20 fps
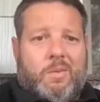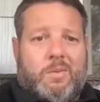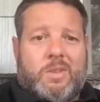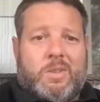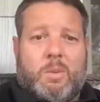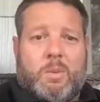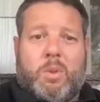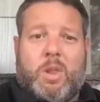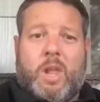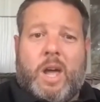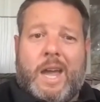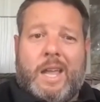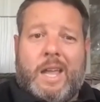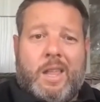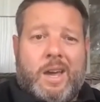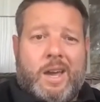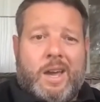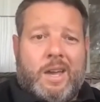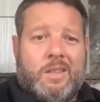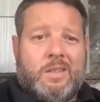Supply
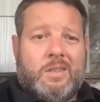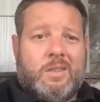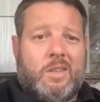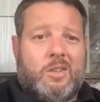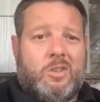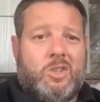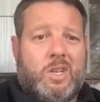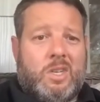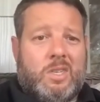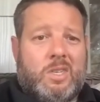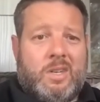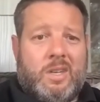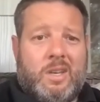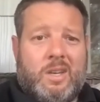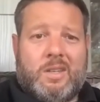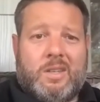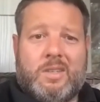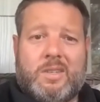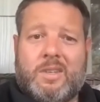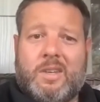lines,
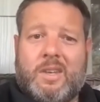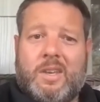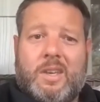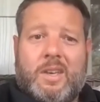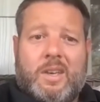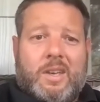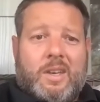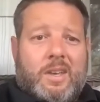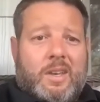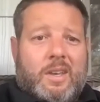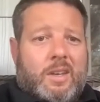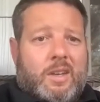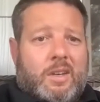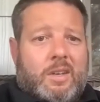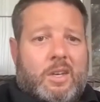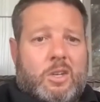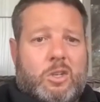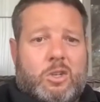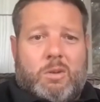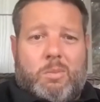logistics,
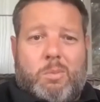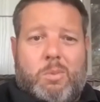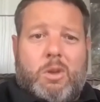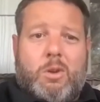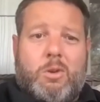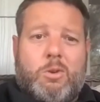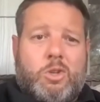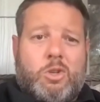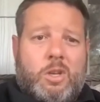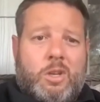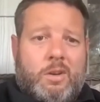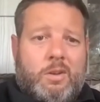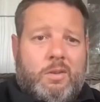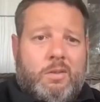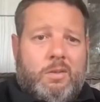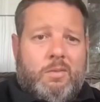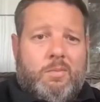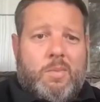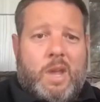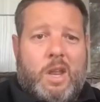
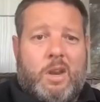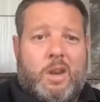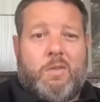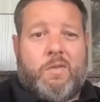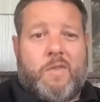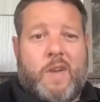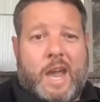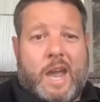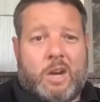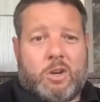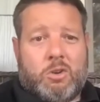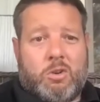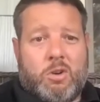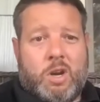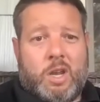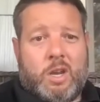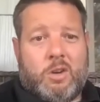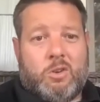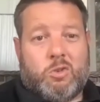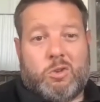distribution,
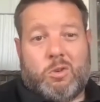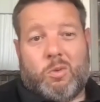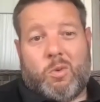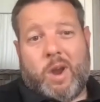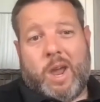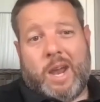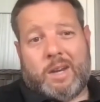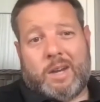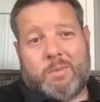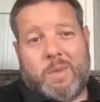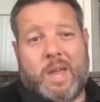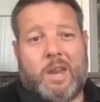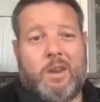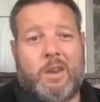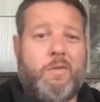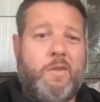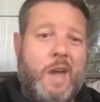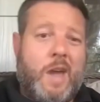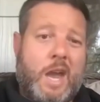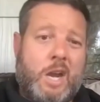manufacturing, direct
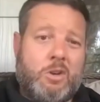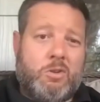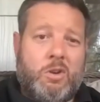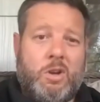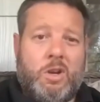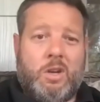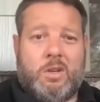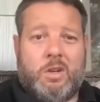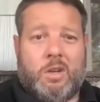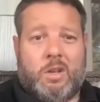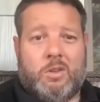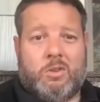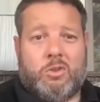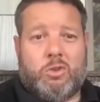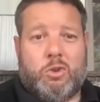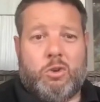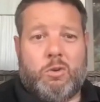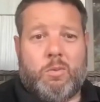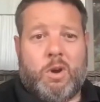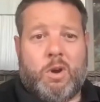manufacturing to
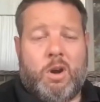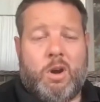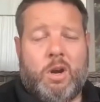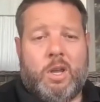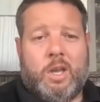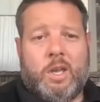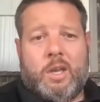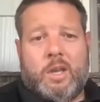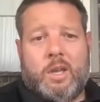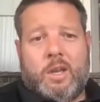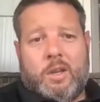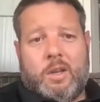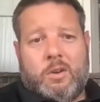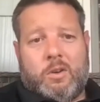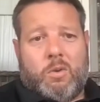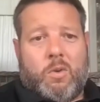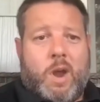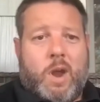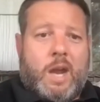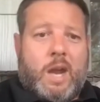consumer,
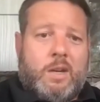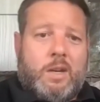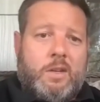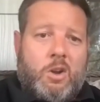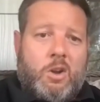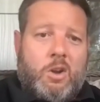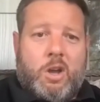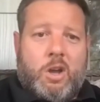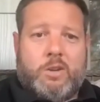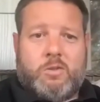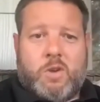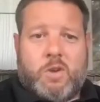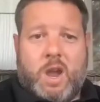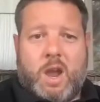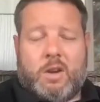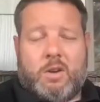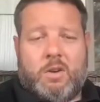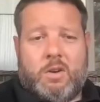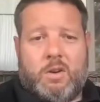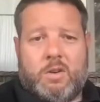direct to
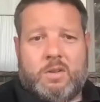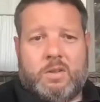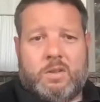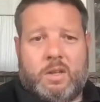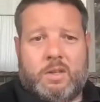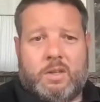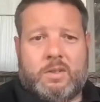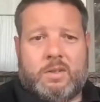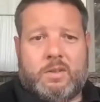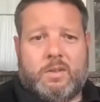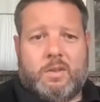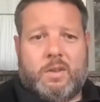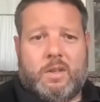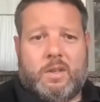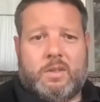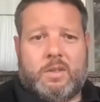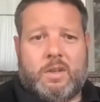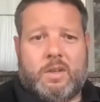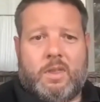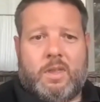contractors. That's
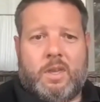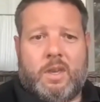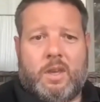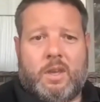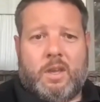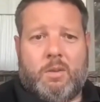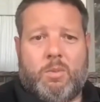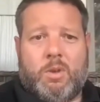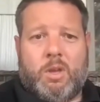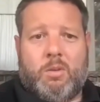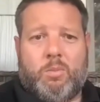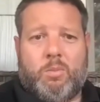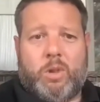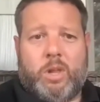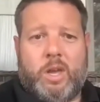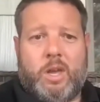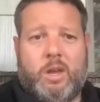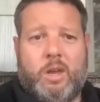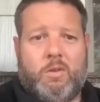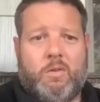I think going to be in
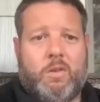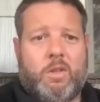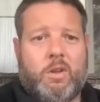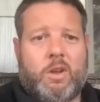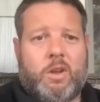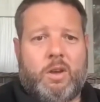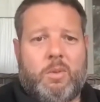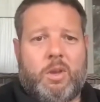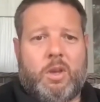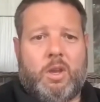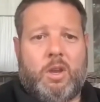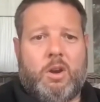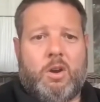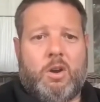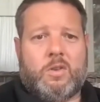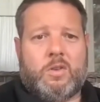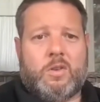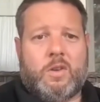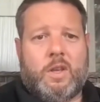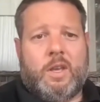play over the coming
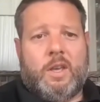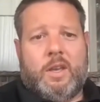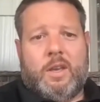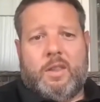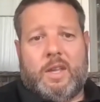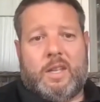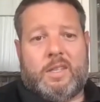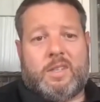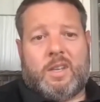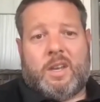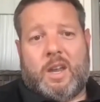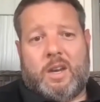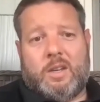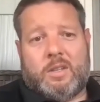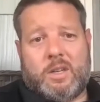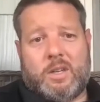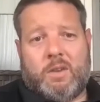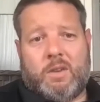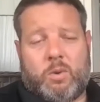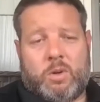years. That's the kind of
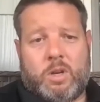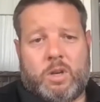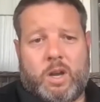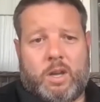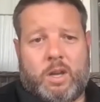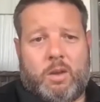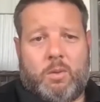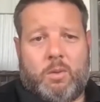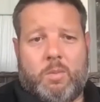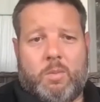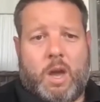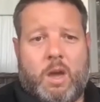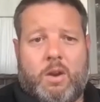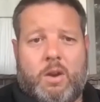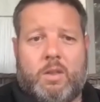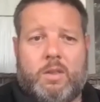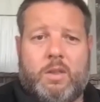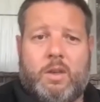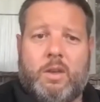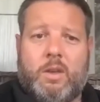stuff we're talking about
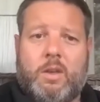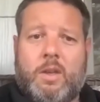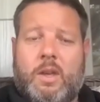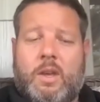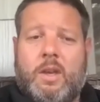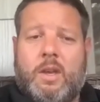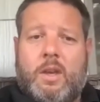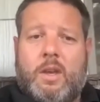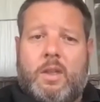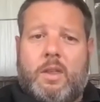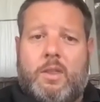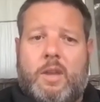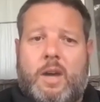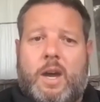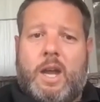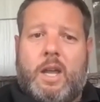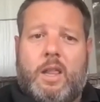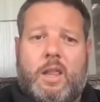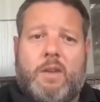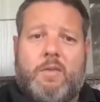at the
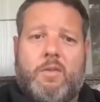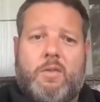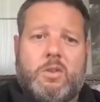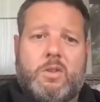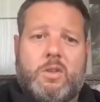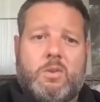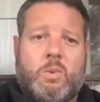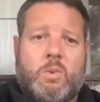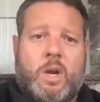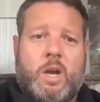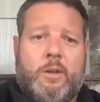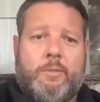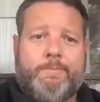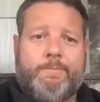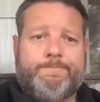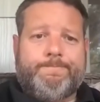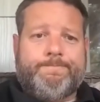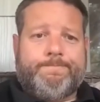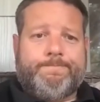high levels as well.